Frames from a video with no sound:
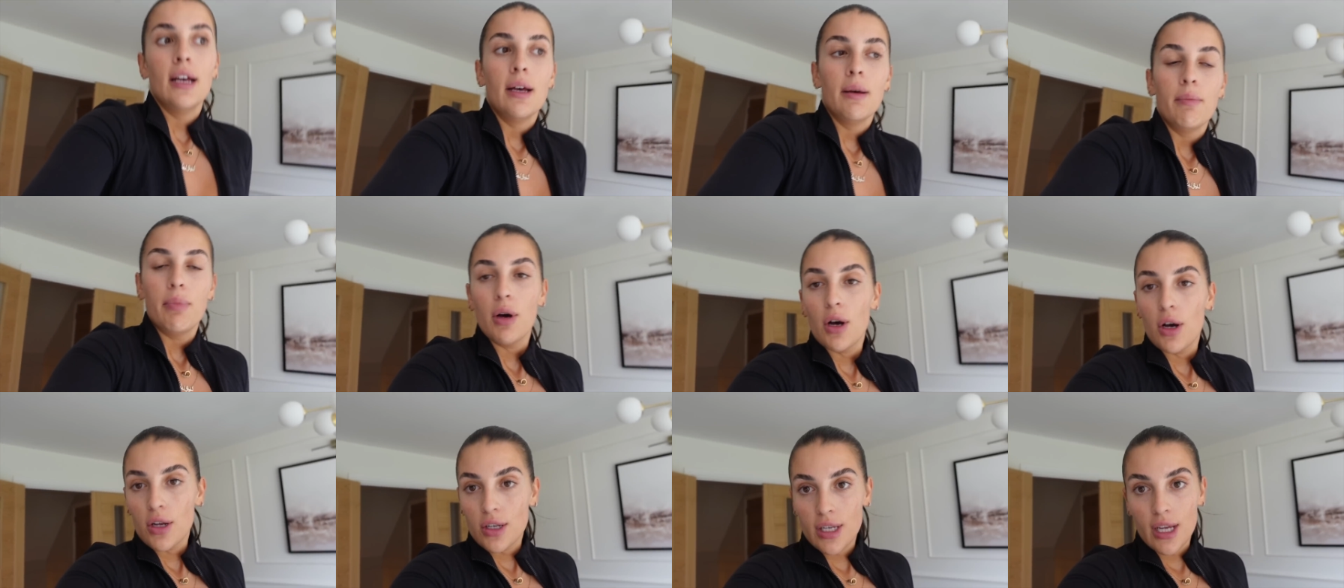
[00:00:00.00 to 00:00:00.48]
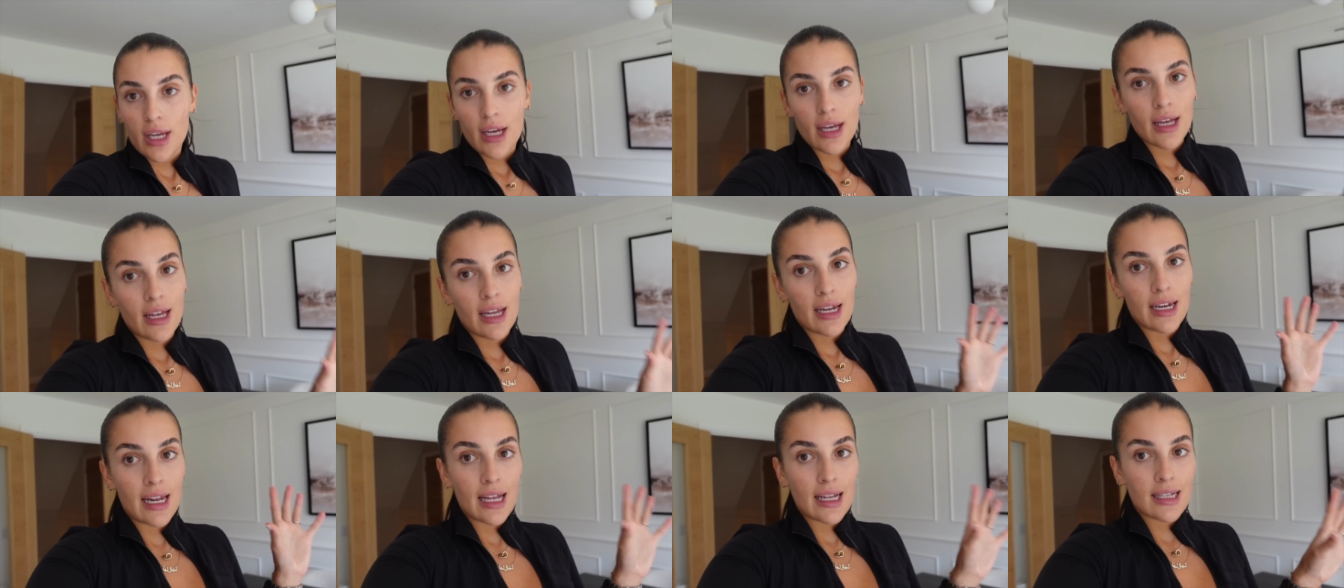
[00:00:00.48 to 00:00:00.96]
But
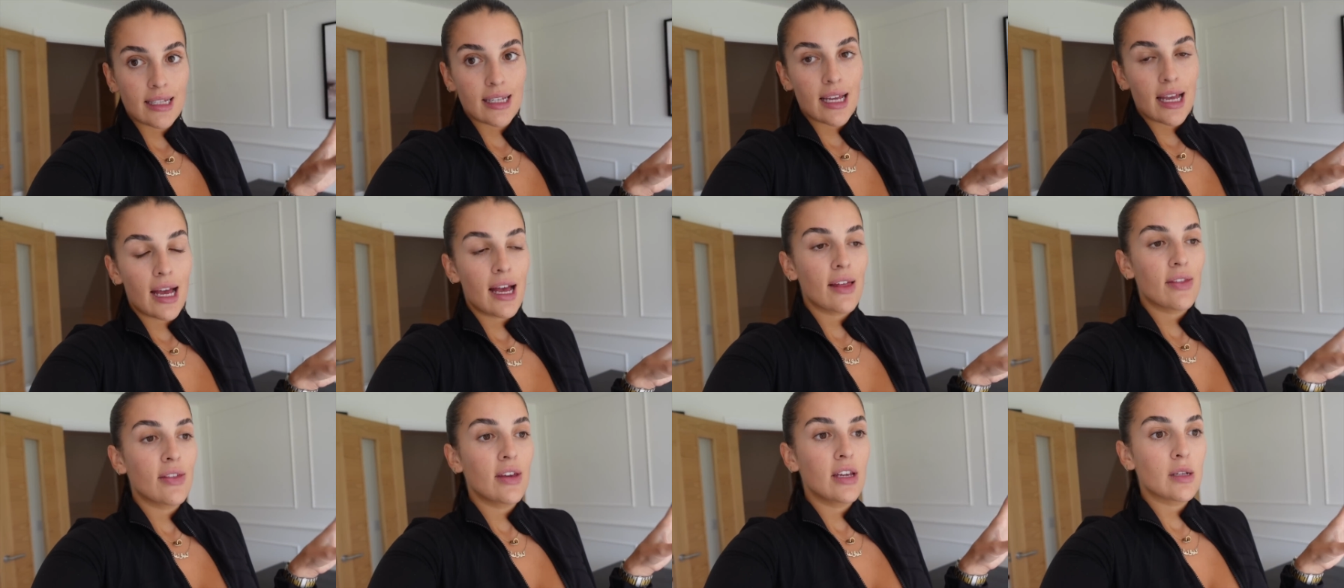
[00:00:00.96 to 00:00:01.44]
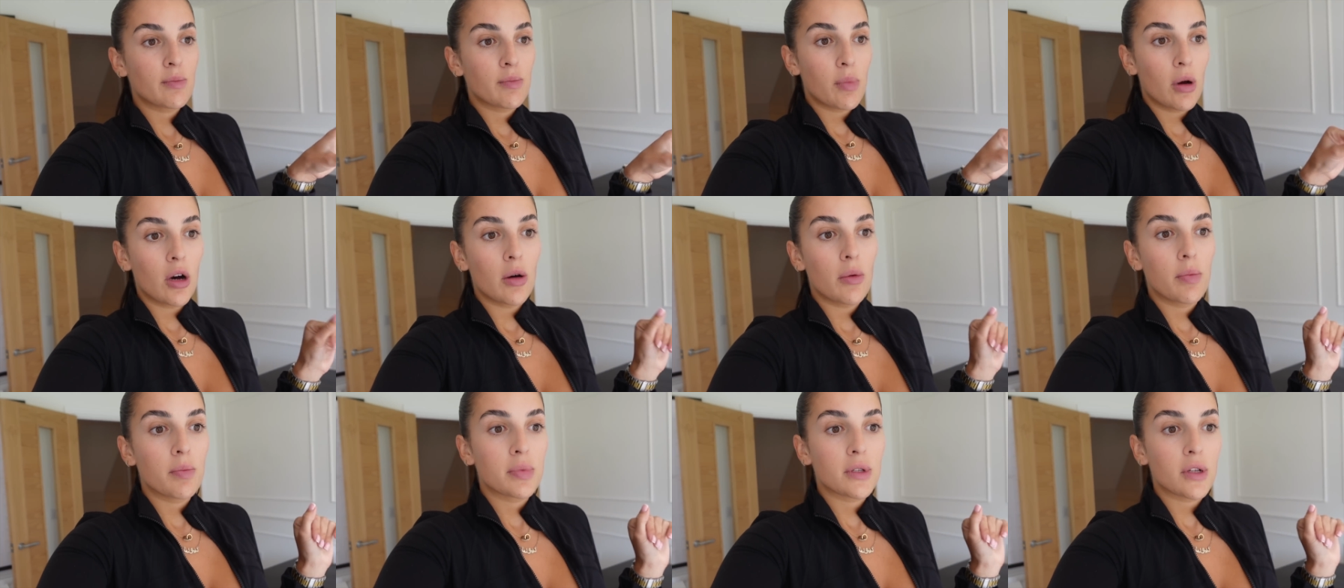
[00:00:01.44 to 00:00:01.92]
let's get these
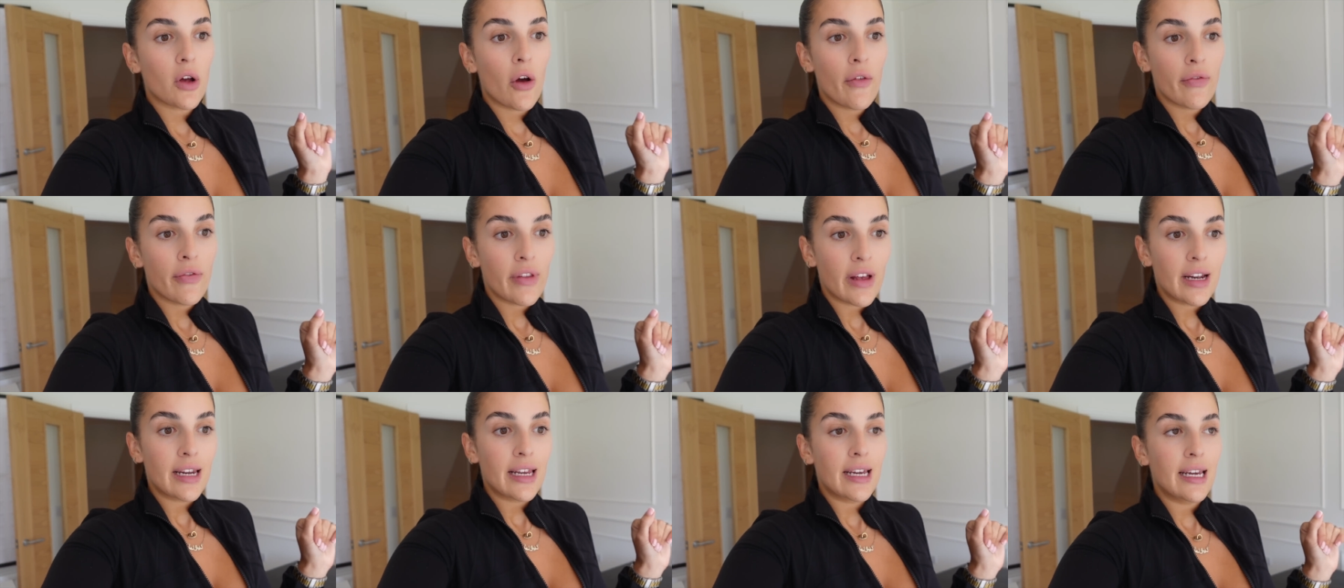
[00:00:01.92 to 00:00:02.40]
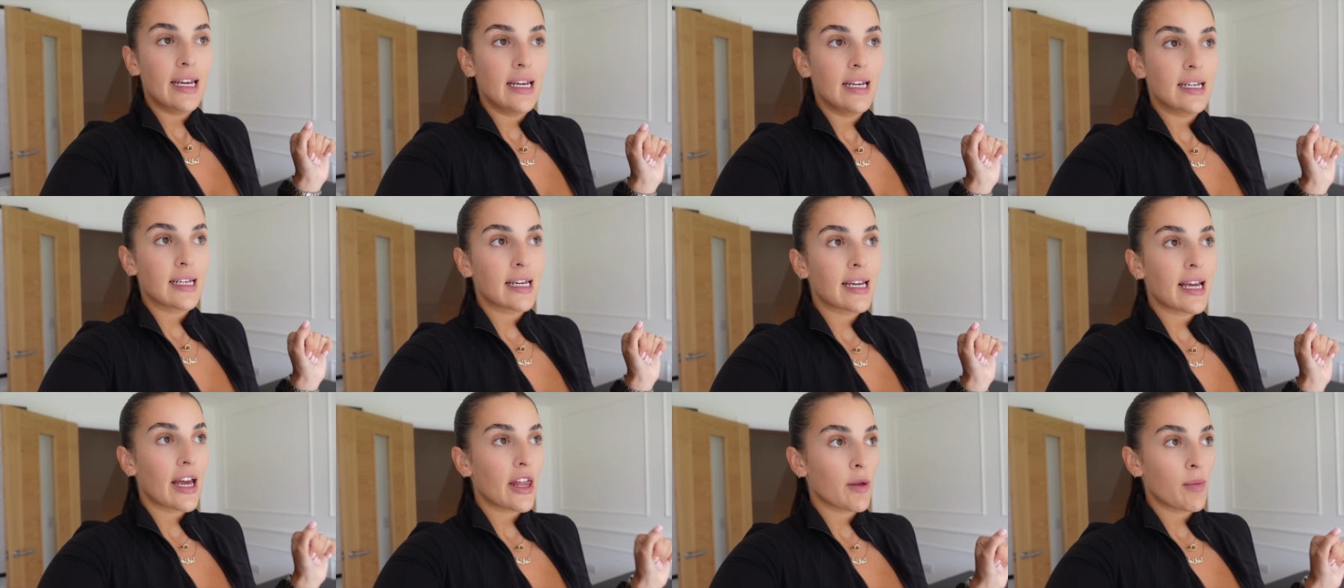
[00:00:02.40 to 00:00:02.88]
pups on the lead
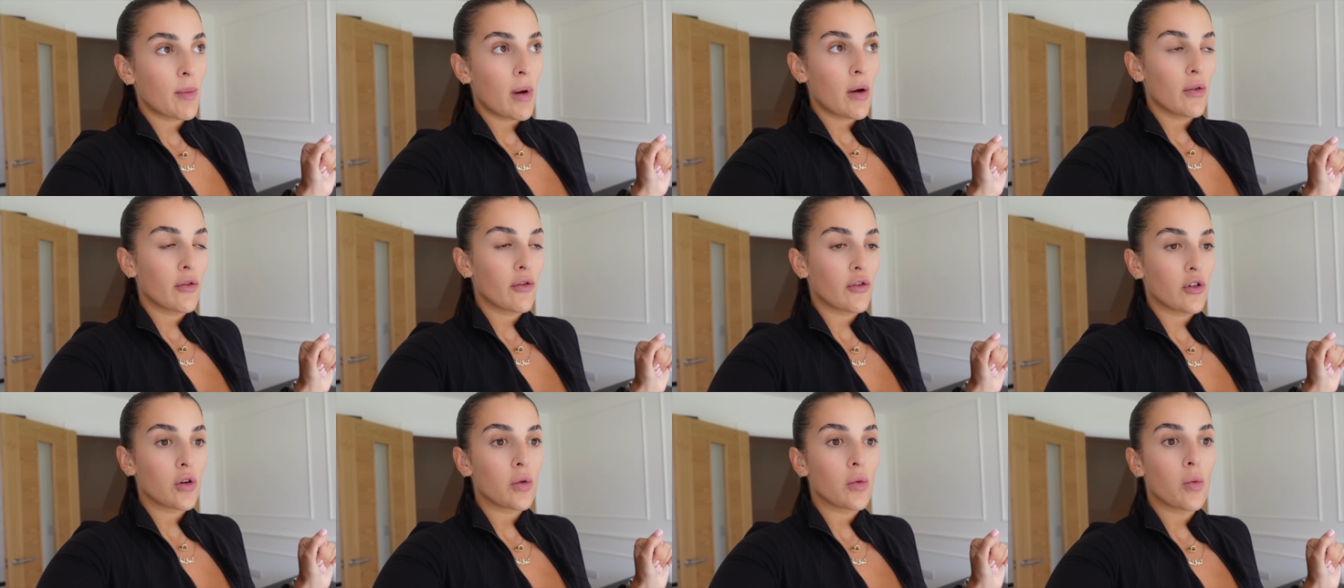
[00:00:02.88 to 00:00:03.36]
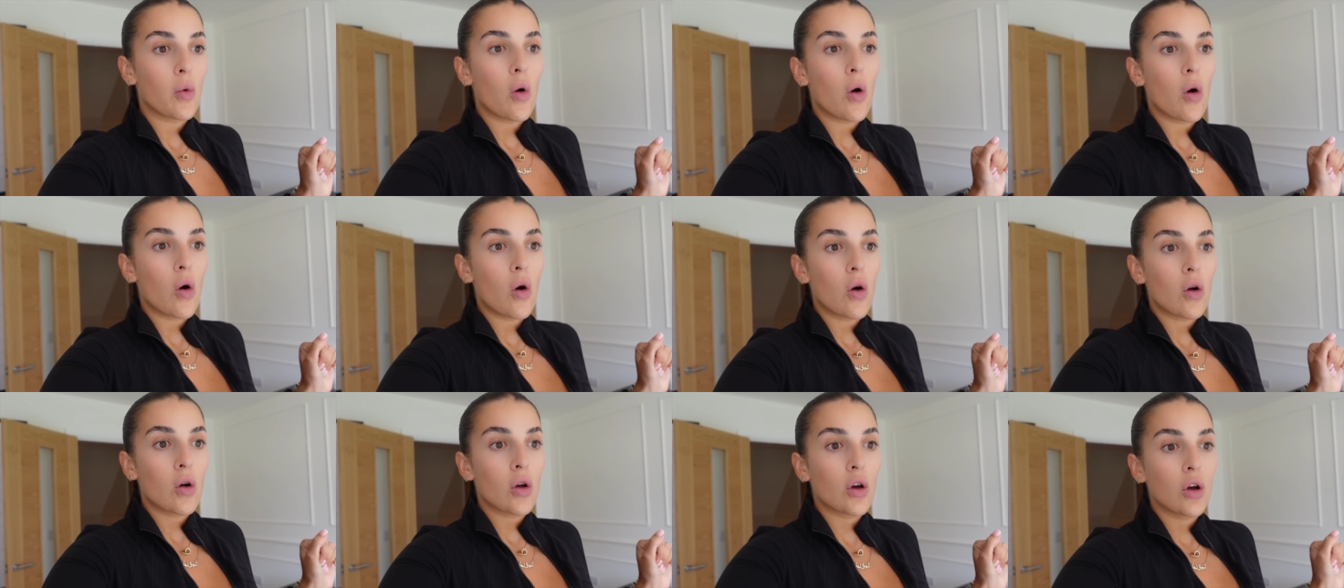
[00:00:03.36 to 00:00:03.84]
and get them out for a
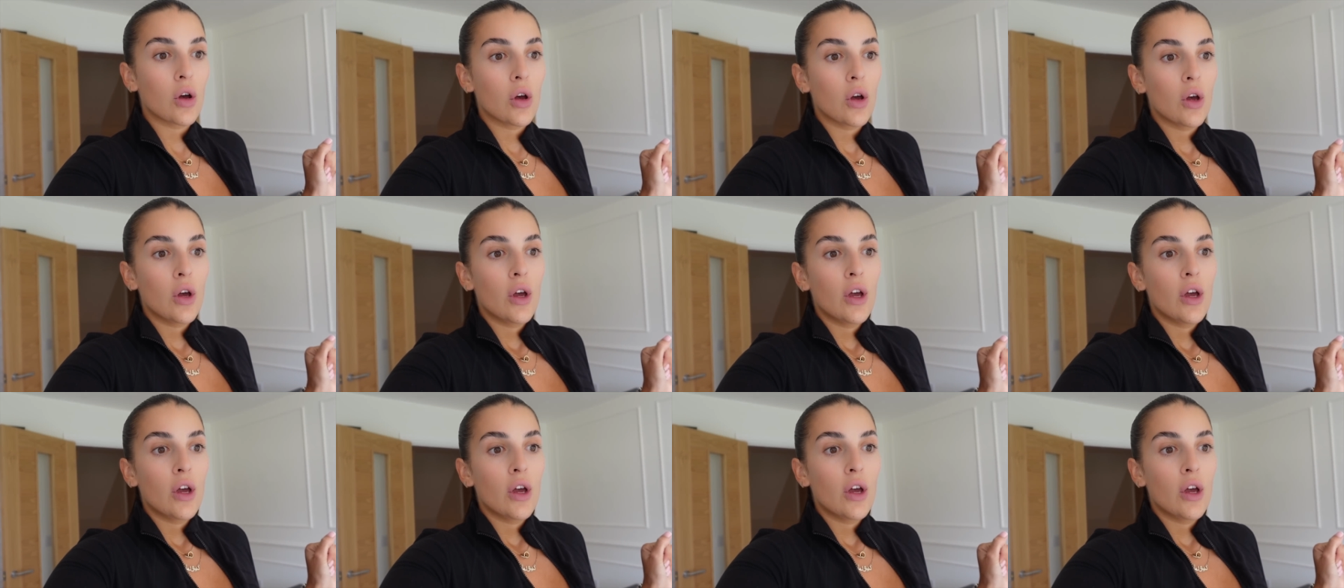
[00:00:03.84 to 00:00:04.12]
walk.